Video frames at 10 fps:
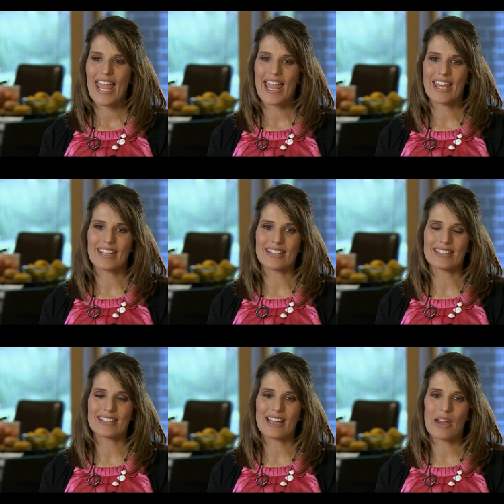
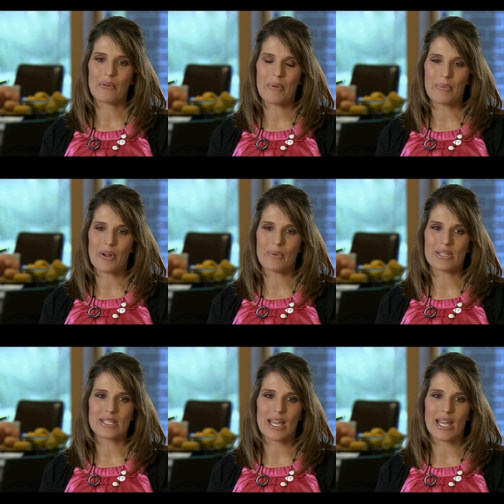And I remember I
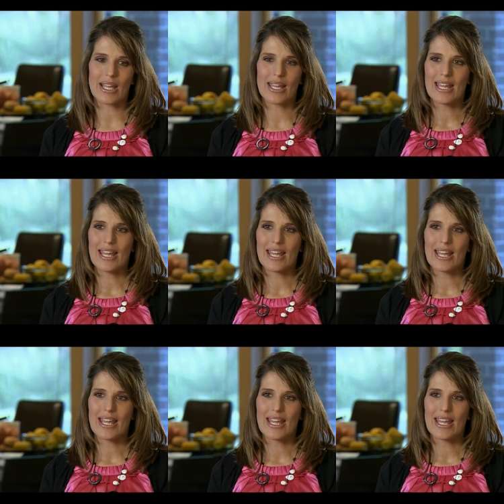would say,